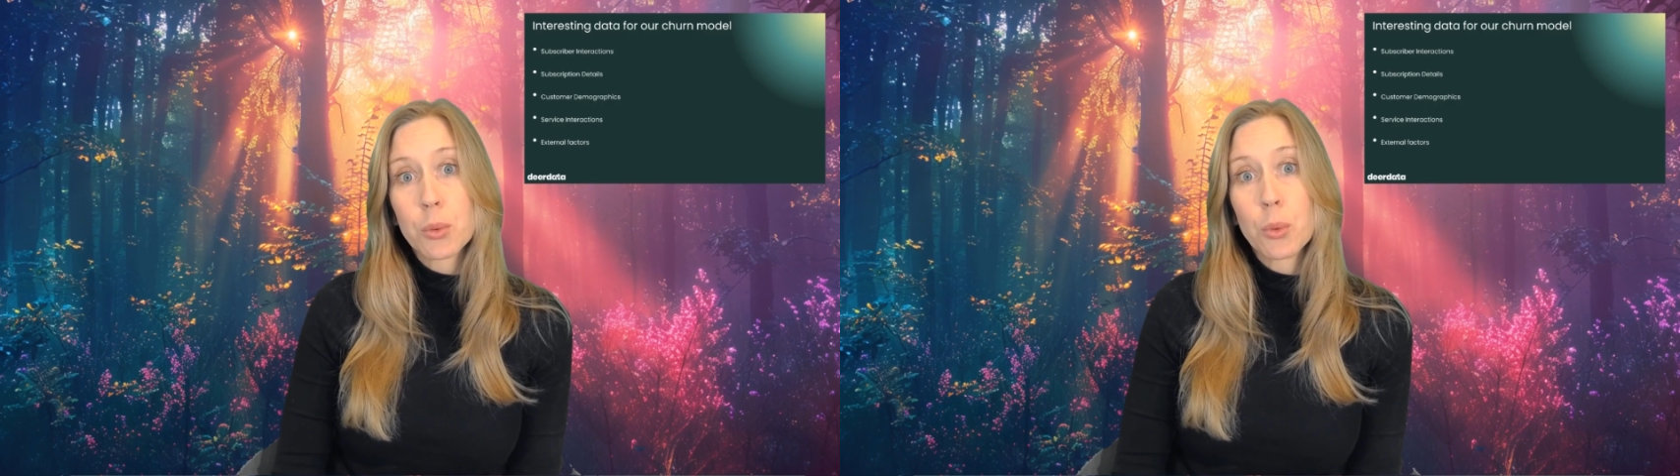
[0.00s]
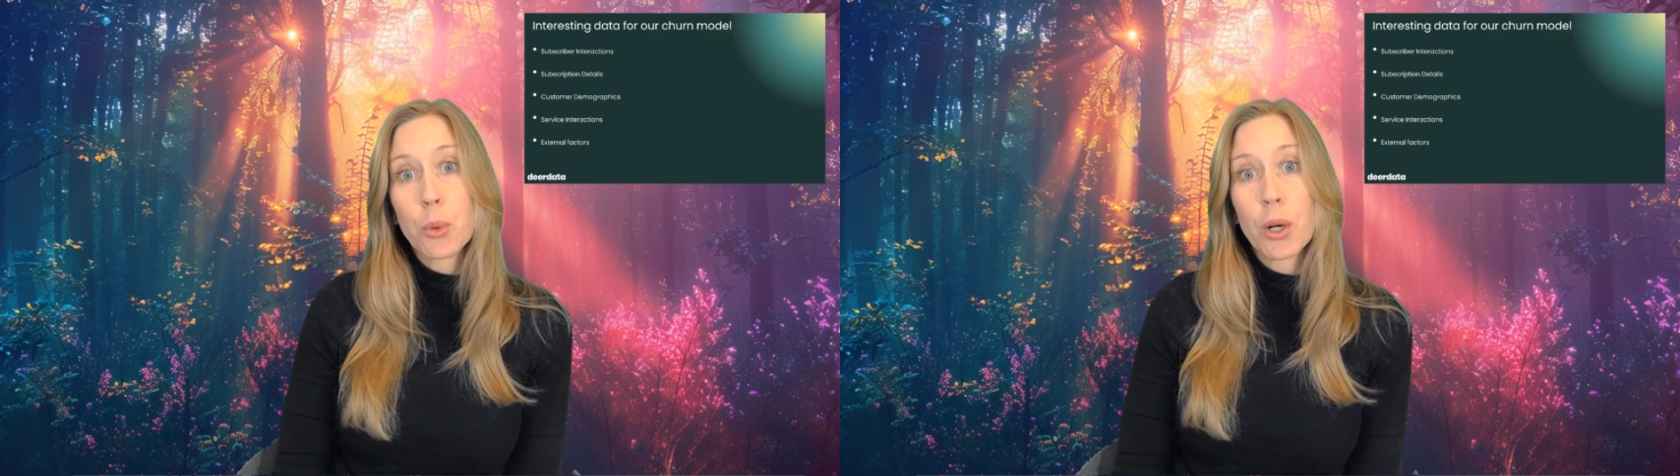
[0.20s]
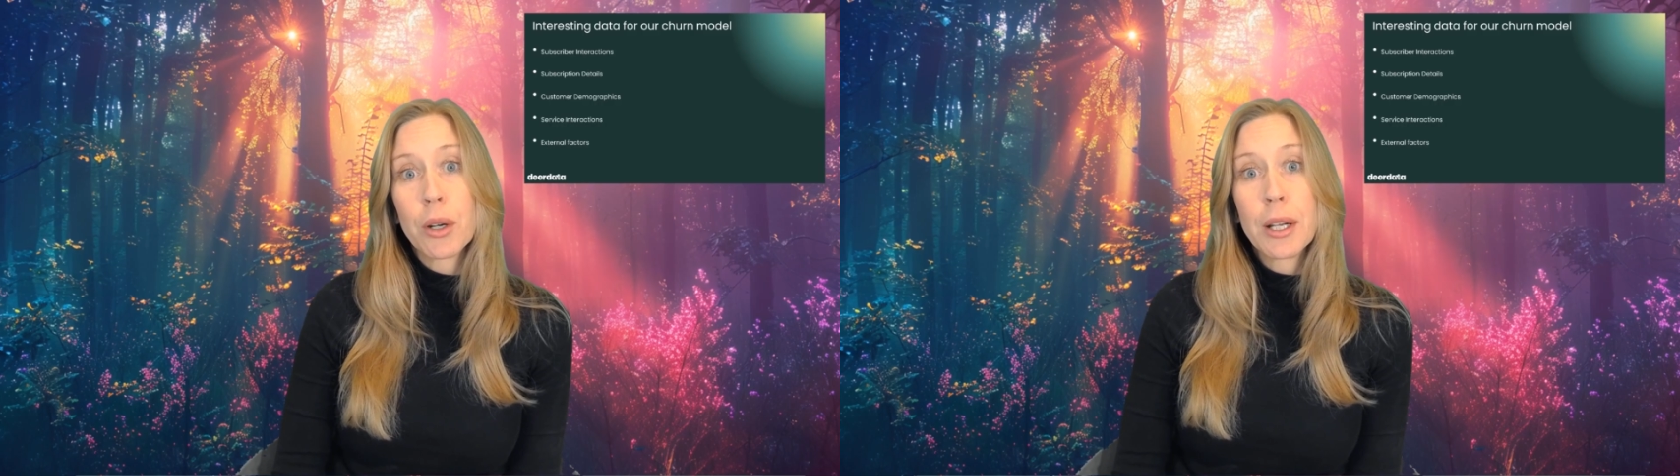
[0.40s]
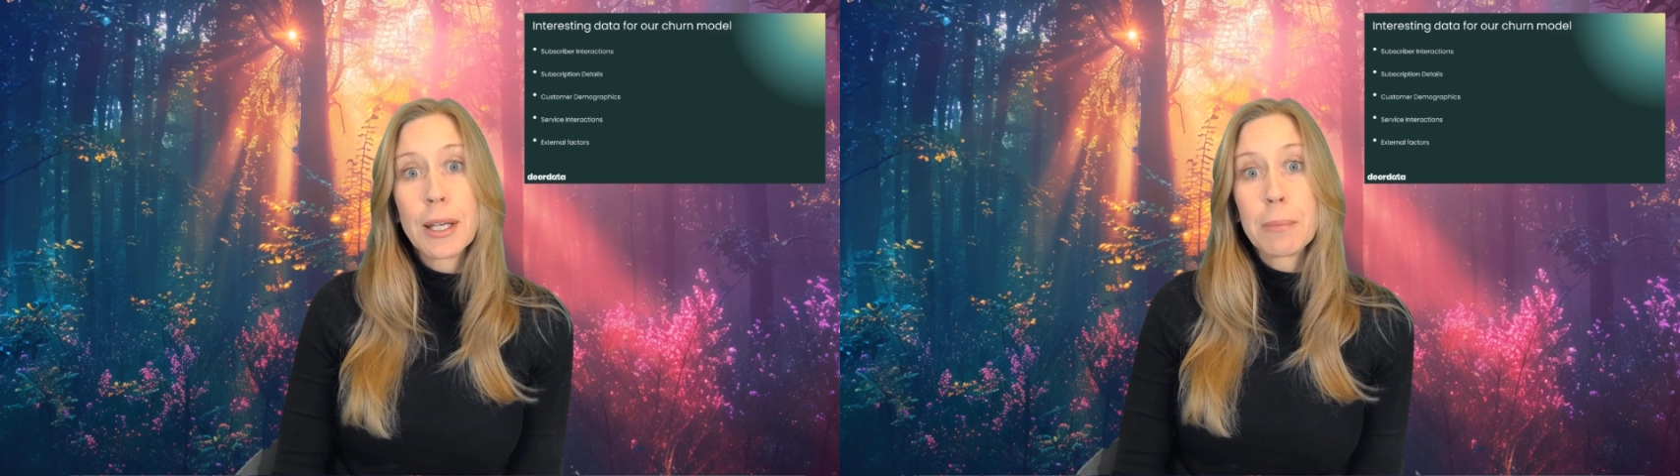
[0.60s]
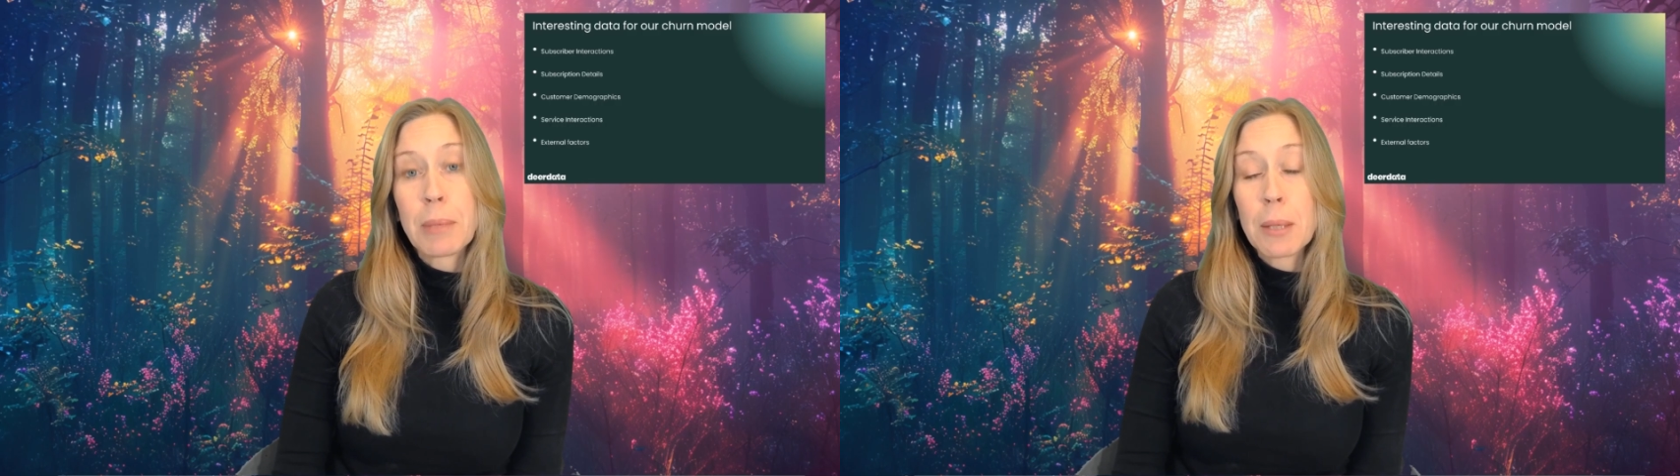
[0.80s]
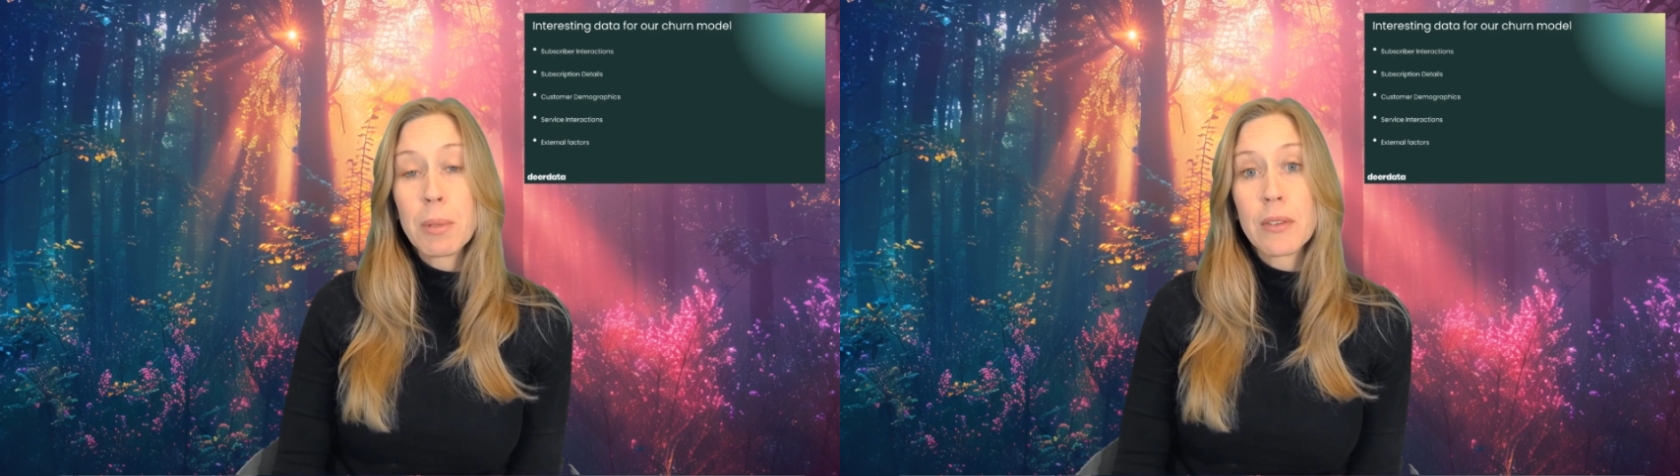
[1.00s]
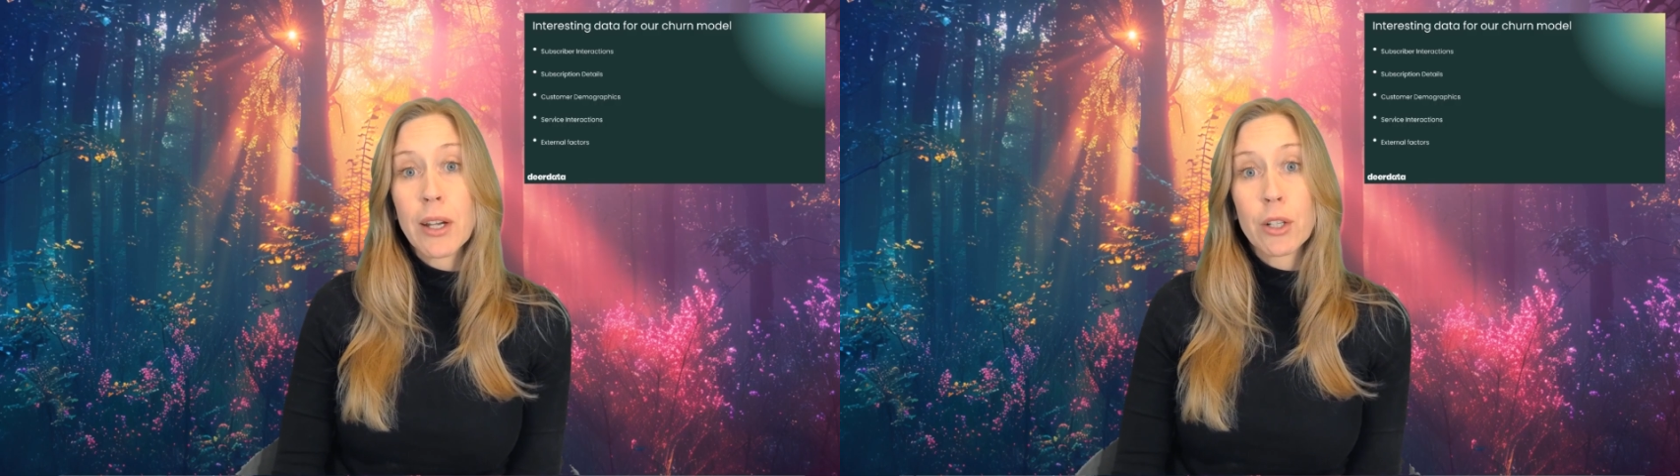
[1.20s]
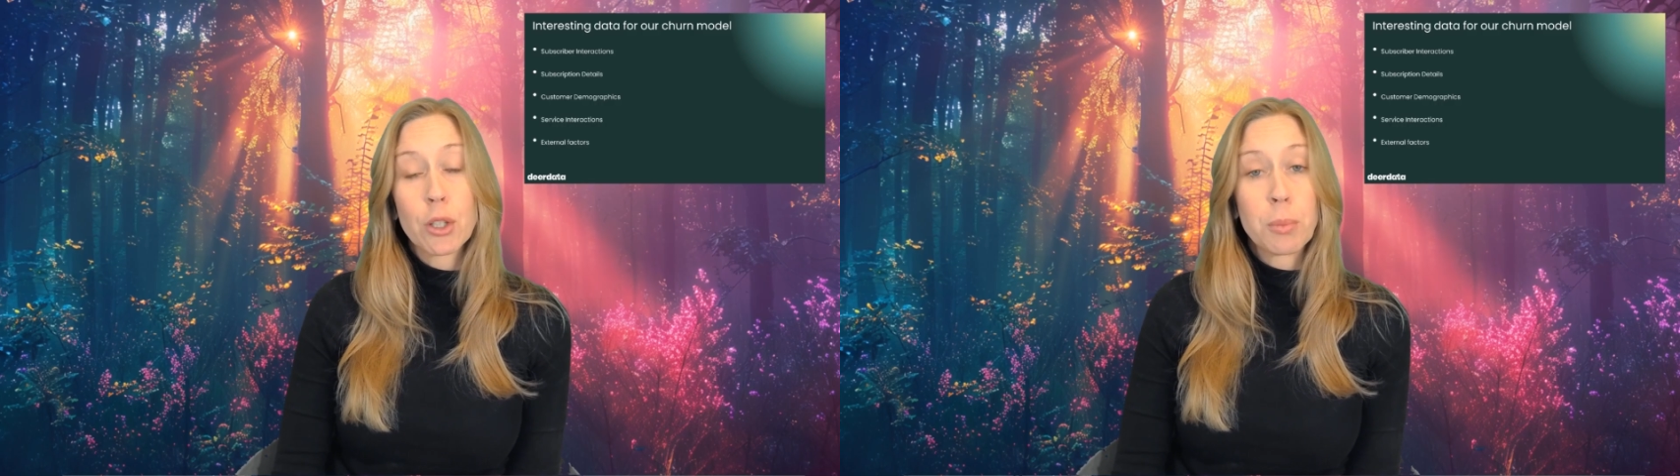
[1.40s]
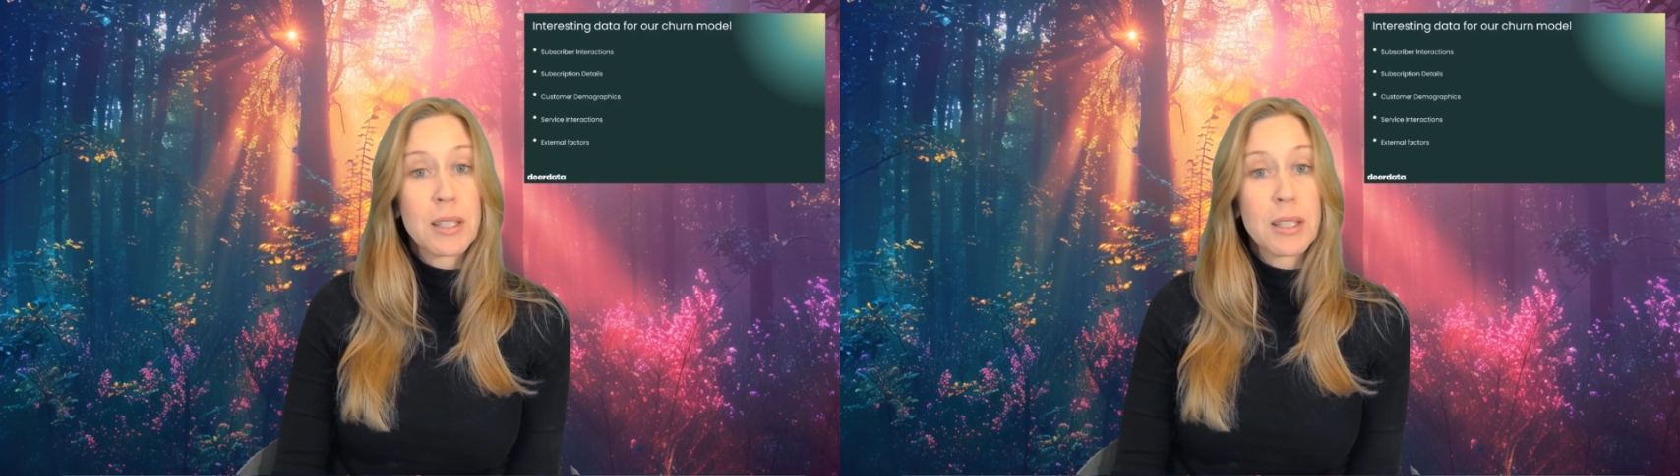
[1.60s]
or maybe there could be